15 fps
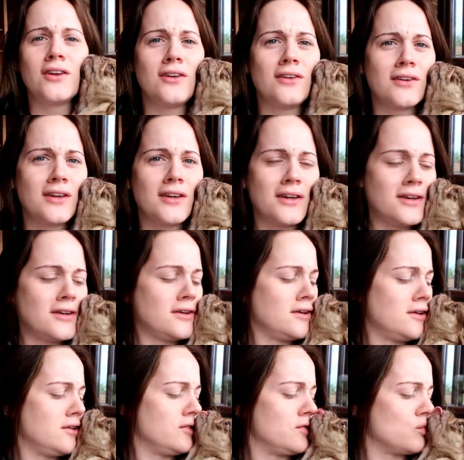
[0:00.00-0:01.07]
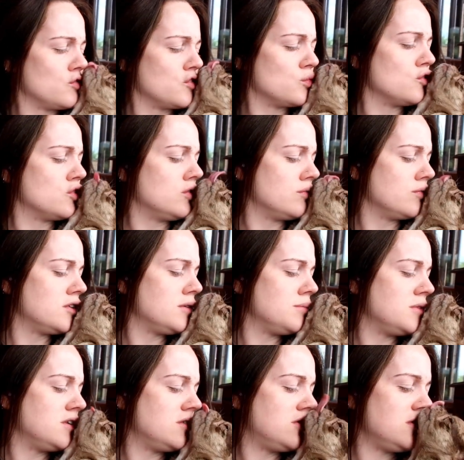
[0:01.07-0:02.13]
Look at her. Oh, I'm going to
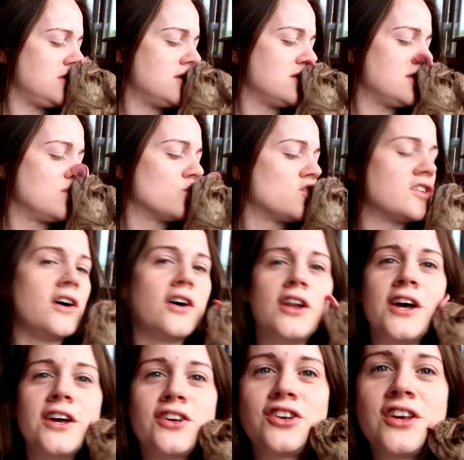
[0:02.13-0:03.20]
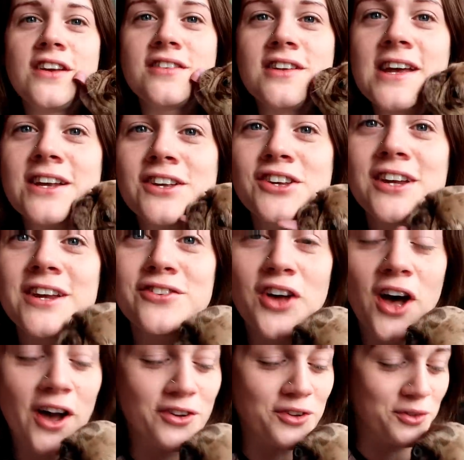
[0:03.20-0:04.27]
miss you. Oh, look, she's literally
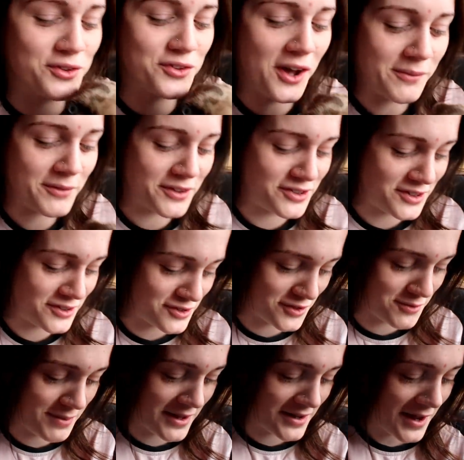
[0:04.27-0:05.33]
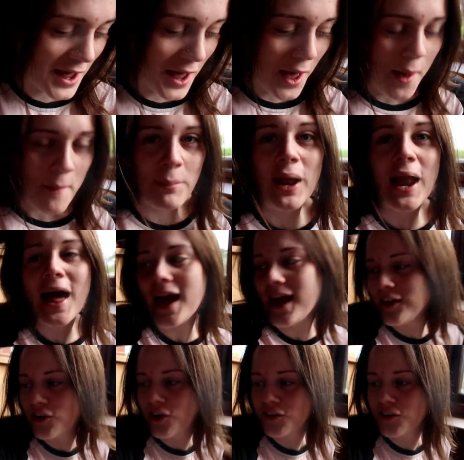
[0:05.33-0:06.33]
tired all the time because she's just been playing